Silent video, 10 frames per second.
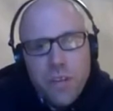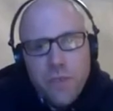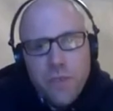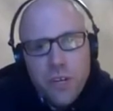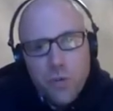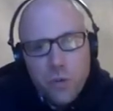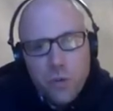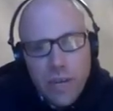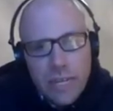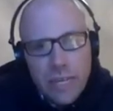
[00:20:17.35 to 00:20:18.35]

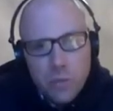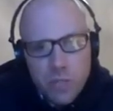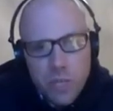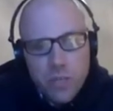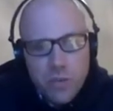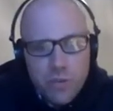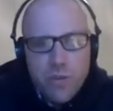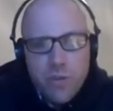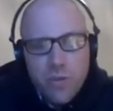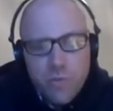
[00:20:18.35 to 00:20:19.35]
individual grade level
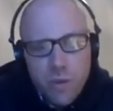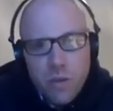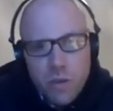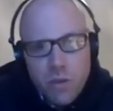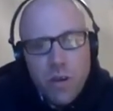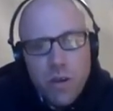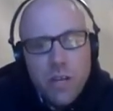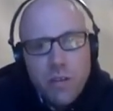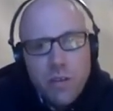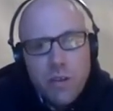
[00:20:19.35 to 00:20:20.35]
teachers to focus on.